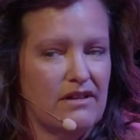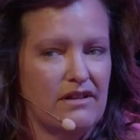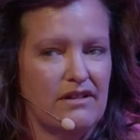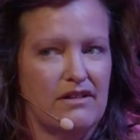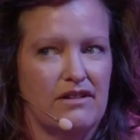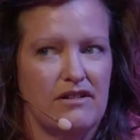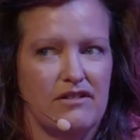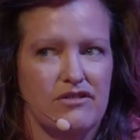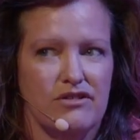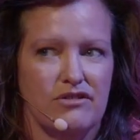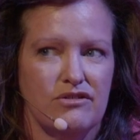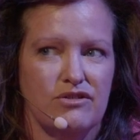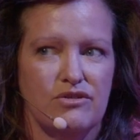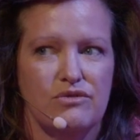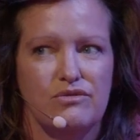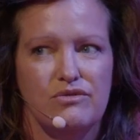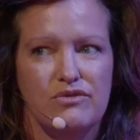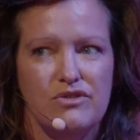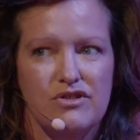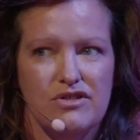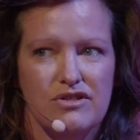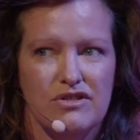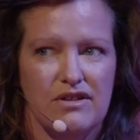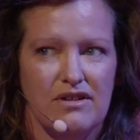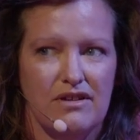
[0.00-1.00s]
There's a
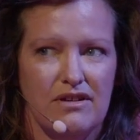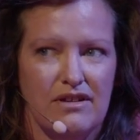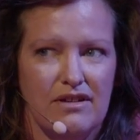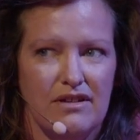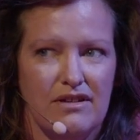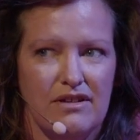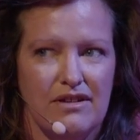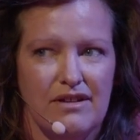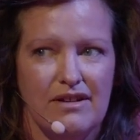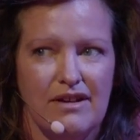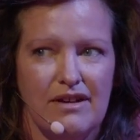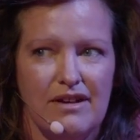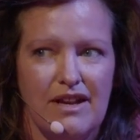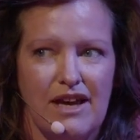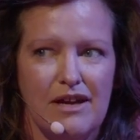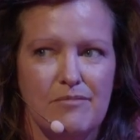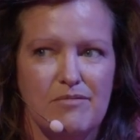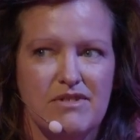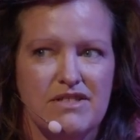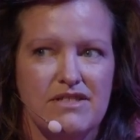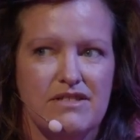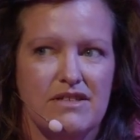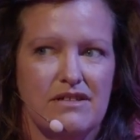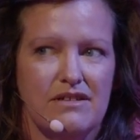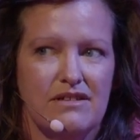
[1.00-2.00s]
huge
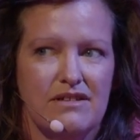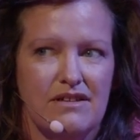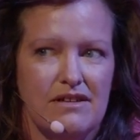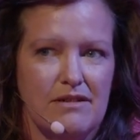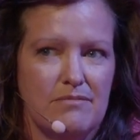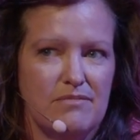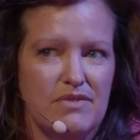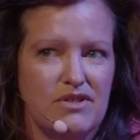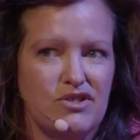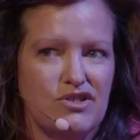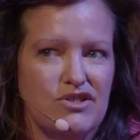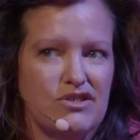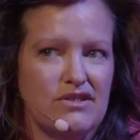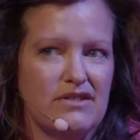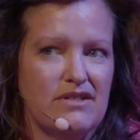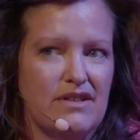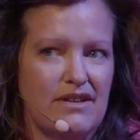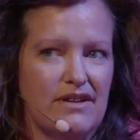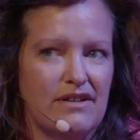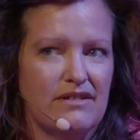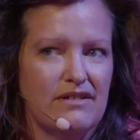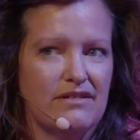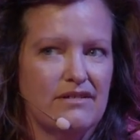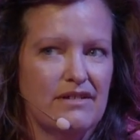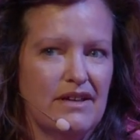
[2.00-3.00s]
climate ambition
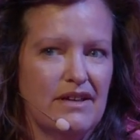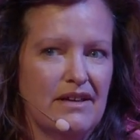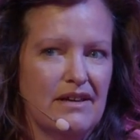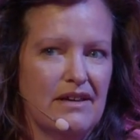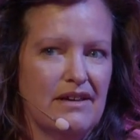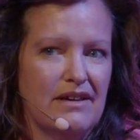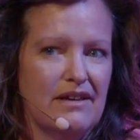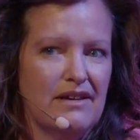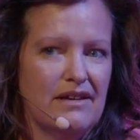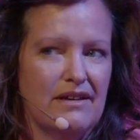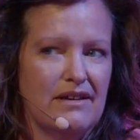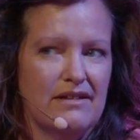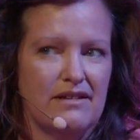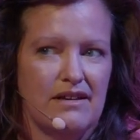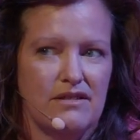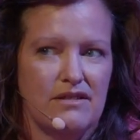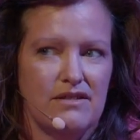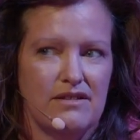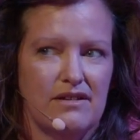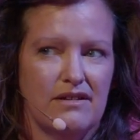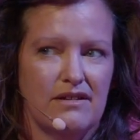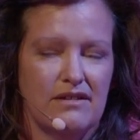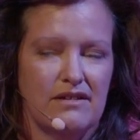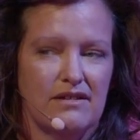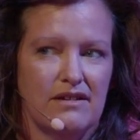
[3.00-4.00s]
there, and I
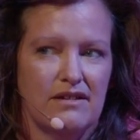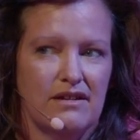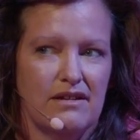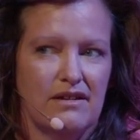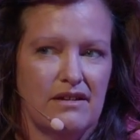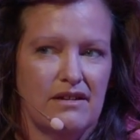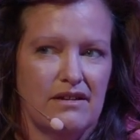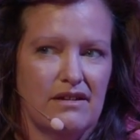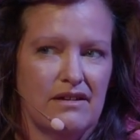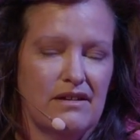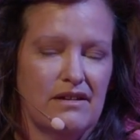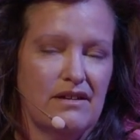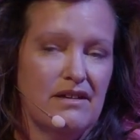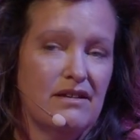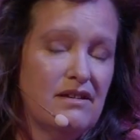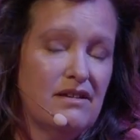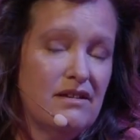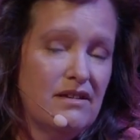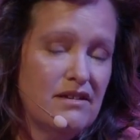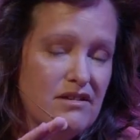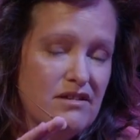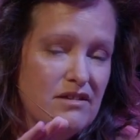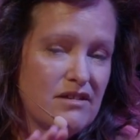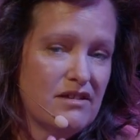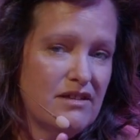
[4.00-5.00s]
think in
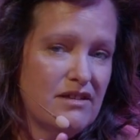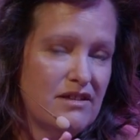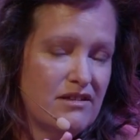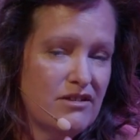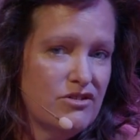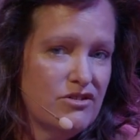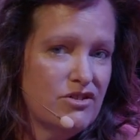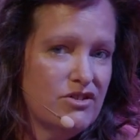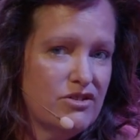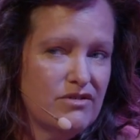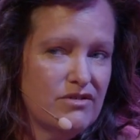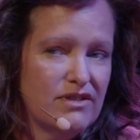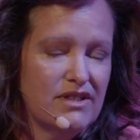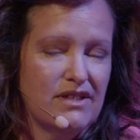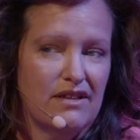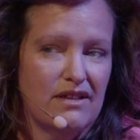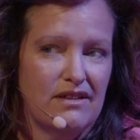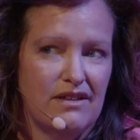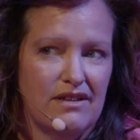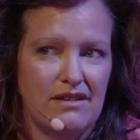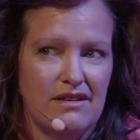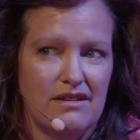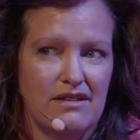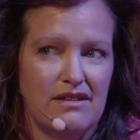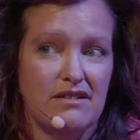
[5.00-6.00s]
this industry and
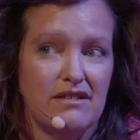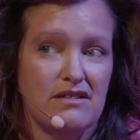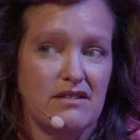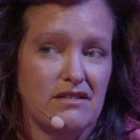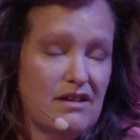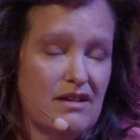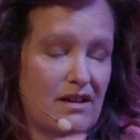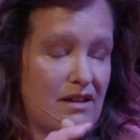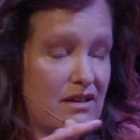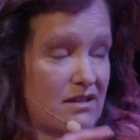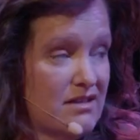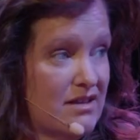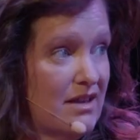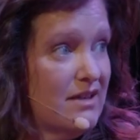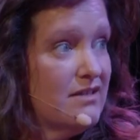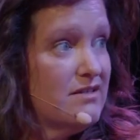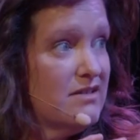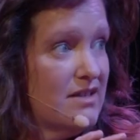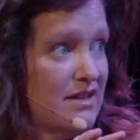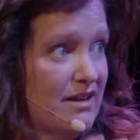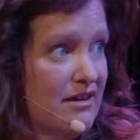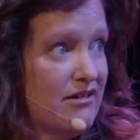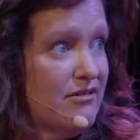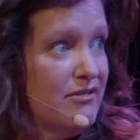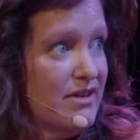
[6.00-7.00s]
in this exact
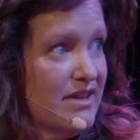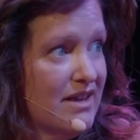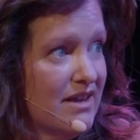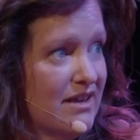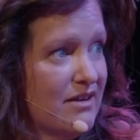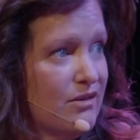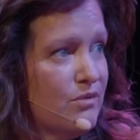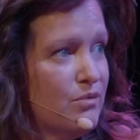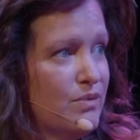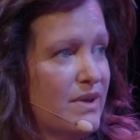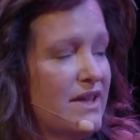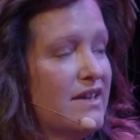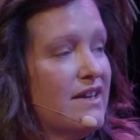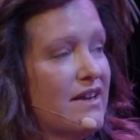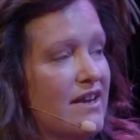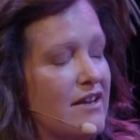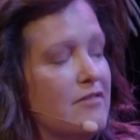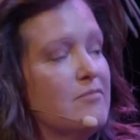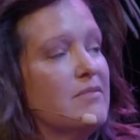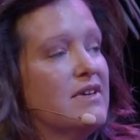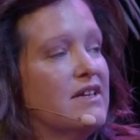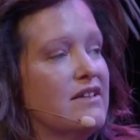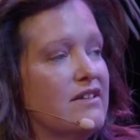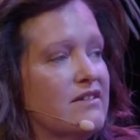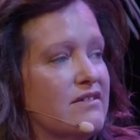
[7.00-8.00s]
area we can
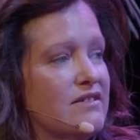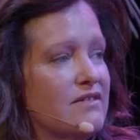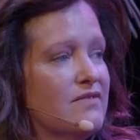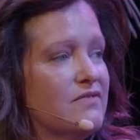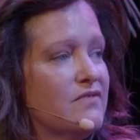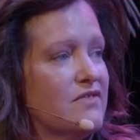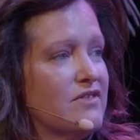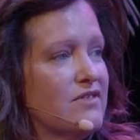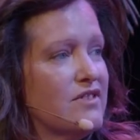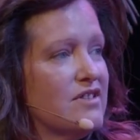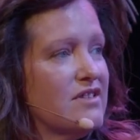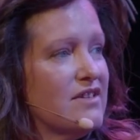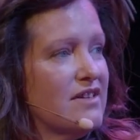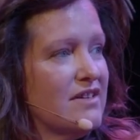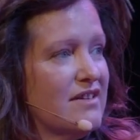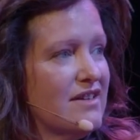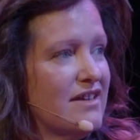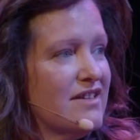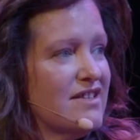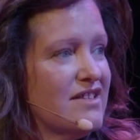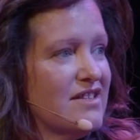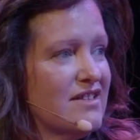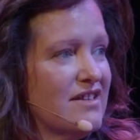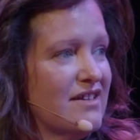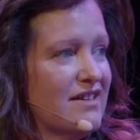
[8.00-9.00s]
make a difference, and
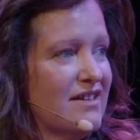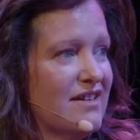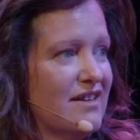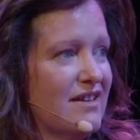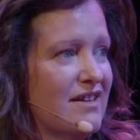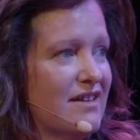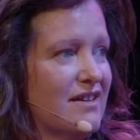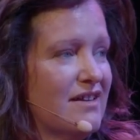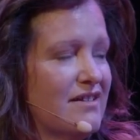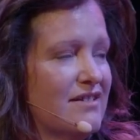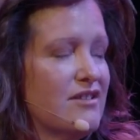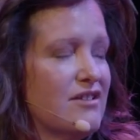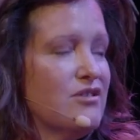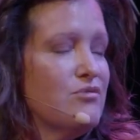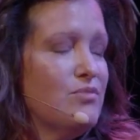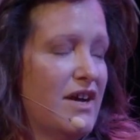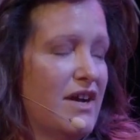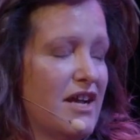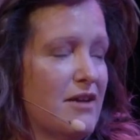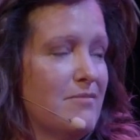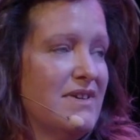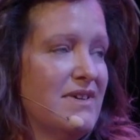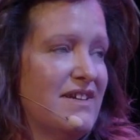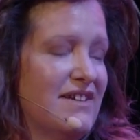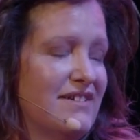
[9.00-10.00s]
that's why
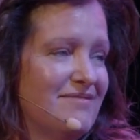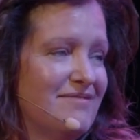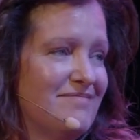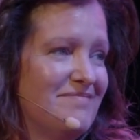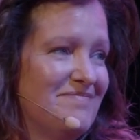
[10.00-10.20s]
I'm here.